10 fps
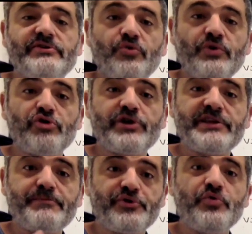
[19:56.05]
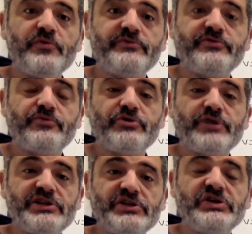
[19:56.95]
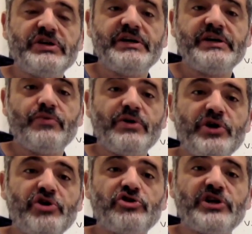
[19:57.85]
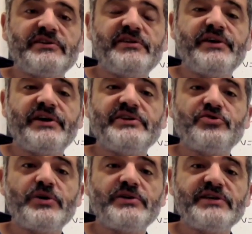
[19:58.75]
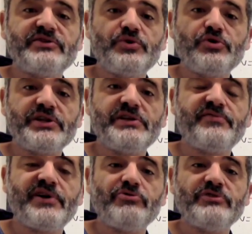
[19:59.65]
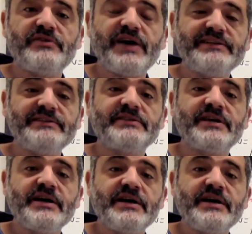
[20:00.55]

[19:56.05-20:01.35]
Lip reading: So we already proved, when we conducted the chi-square test, we already found that